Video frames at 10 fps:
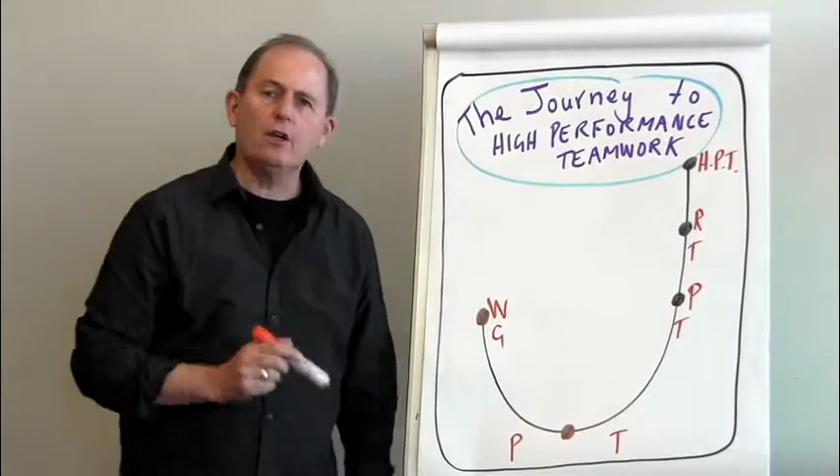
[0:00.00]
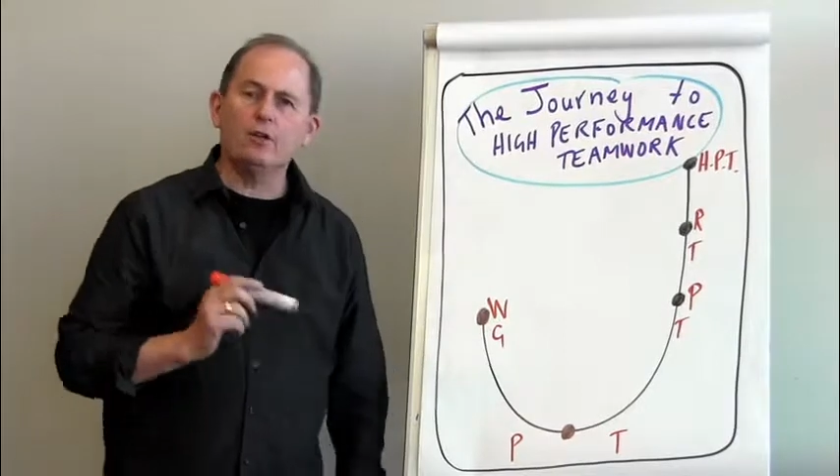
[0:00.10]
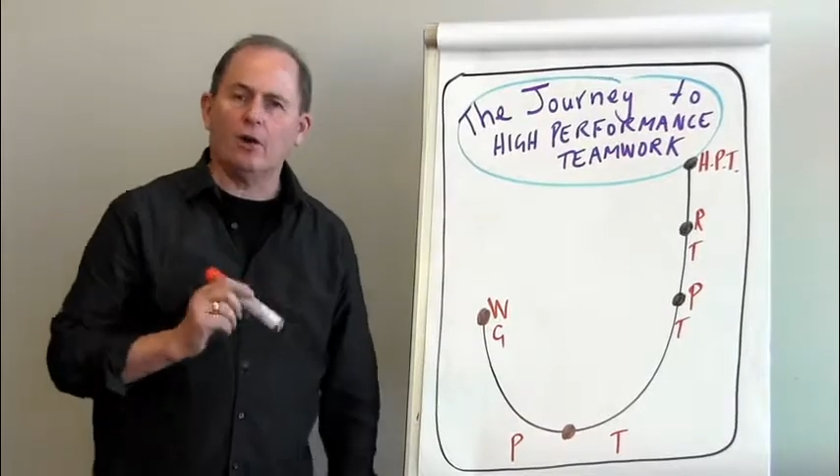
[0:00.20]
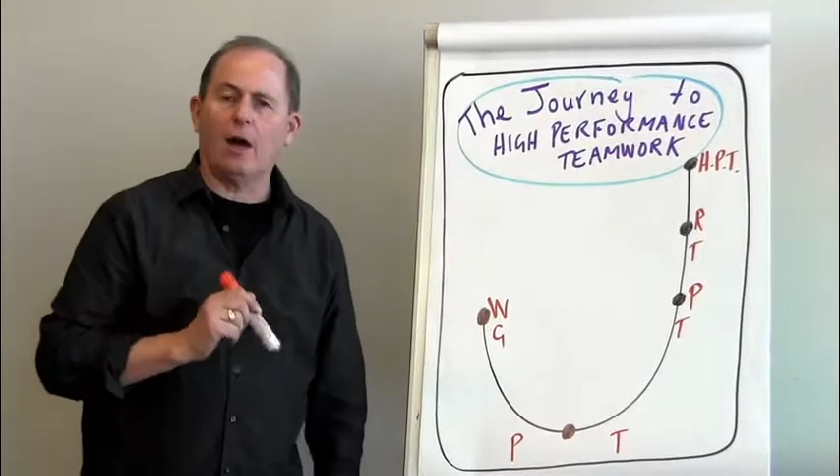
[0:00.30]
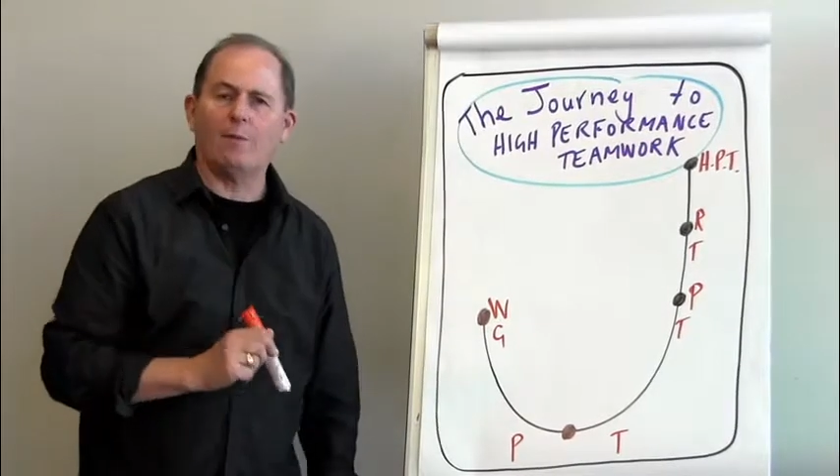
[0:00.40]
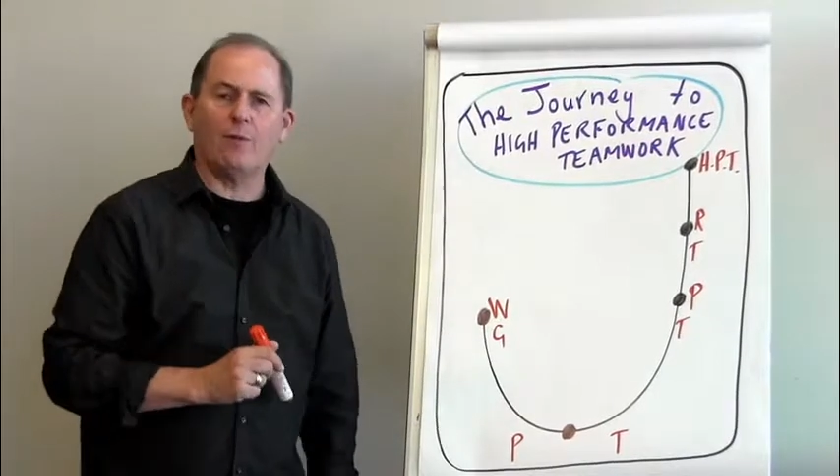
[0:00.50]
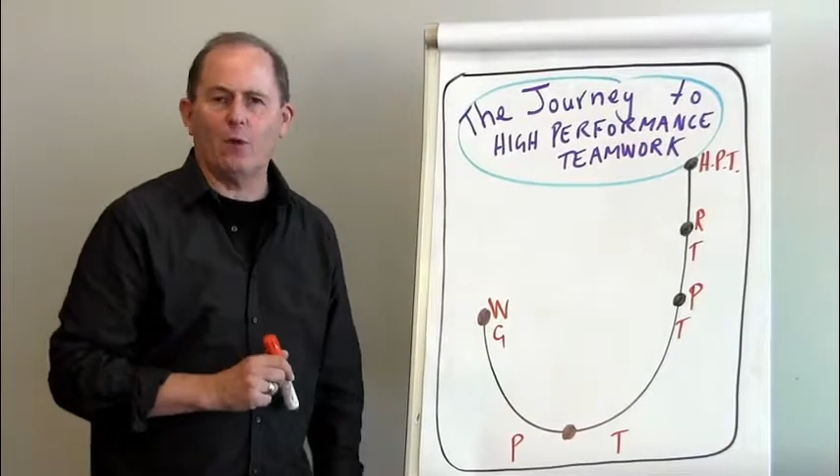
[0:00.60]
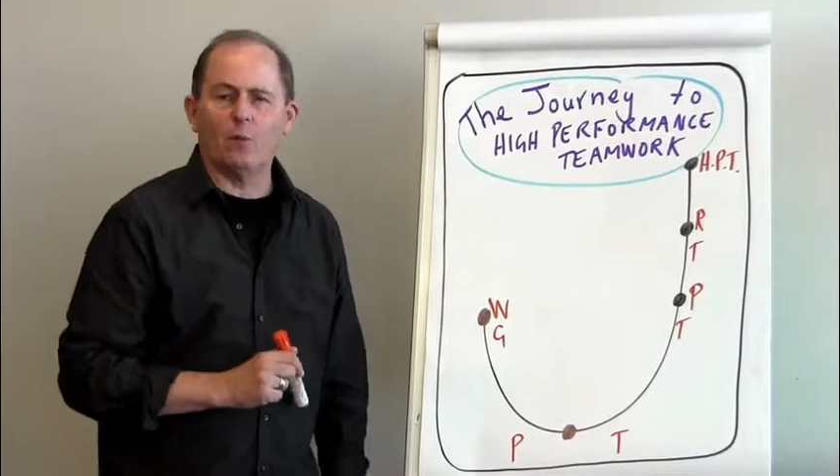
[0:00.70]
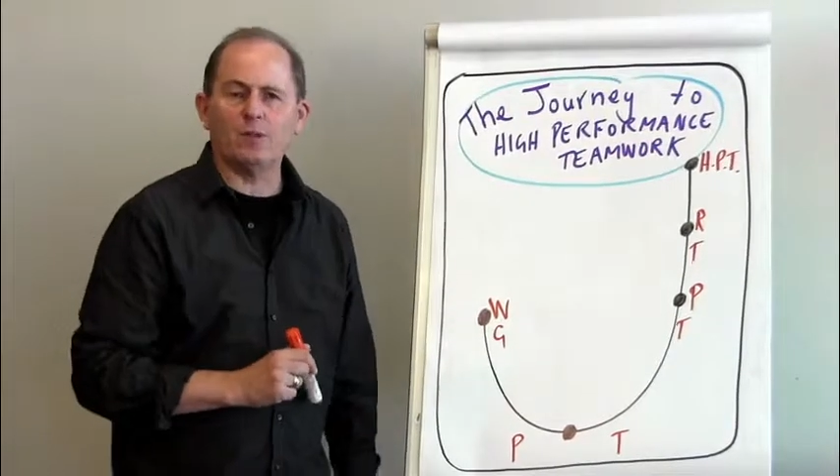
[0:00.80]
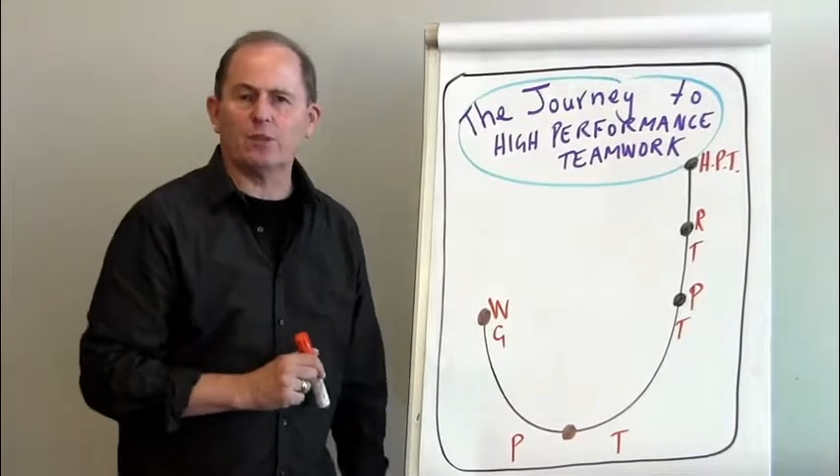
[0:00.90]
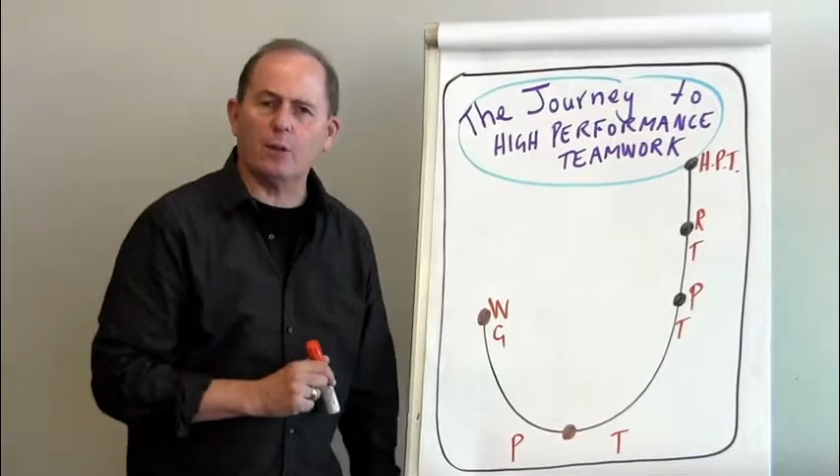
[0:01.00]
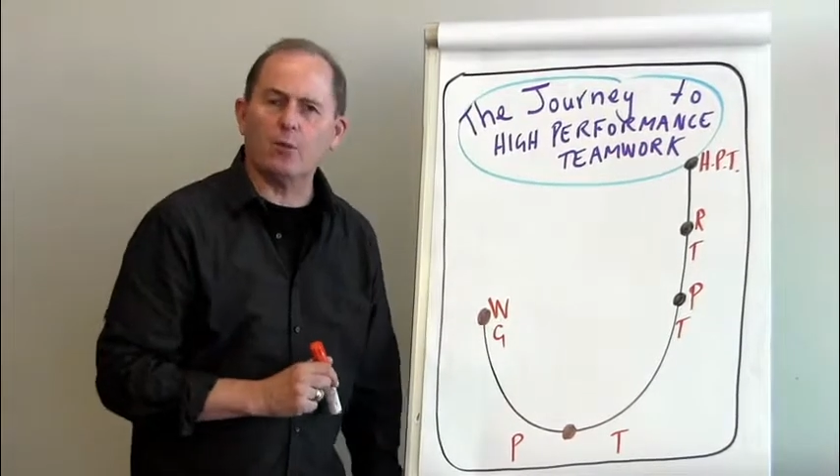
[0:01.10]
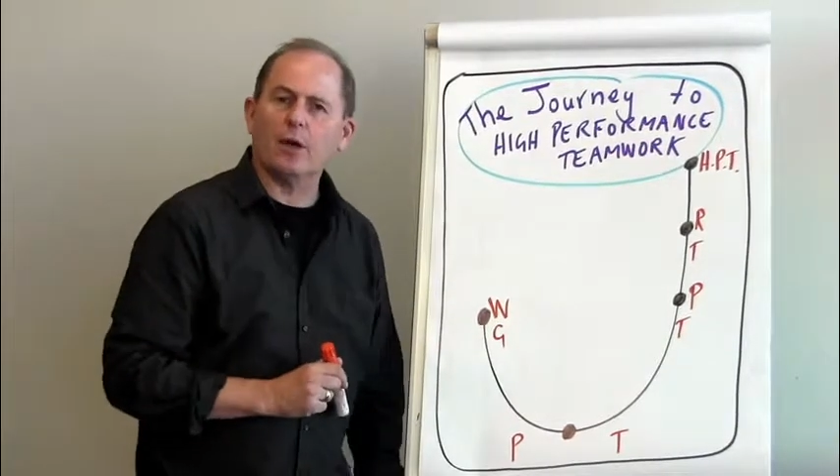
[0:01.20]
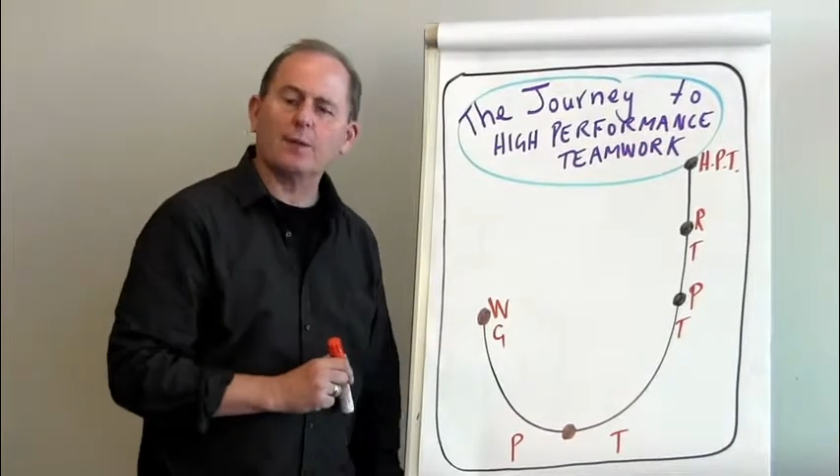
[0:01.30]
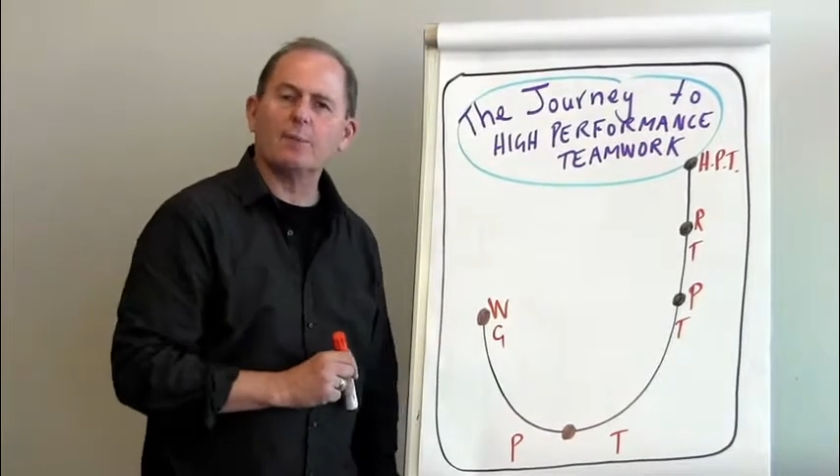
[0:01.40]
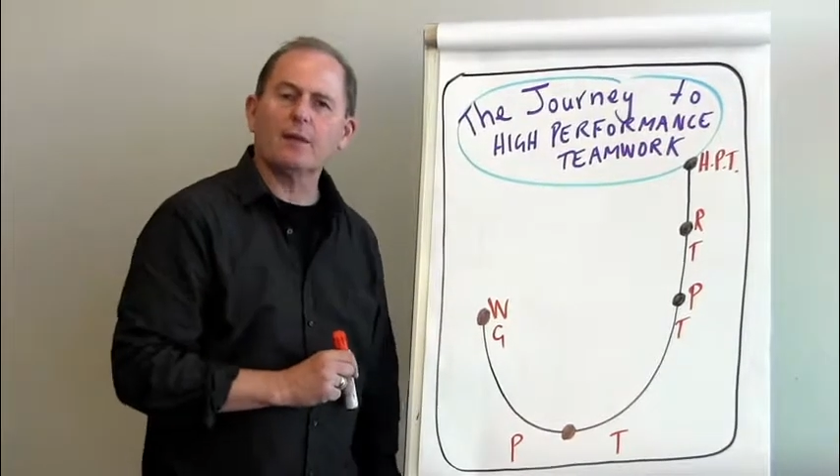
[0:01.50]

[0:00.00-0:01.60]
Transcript: to high performance teamwork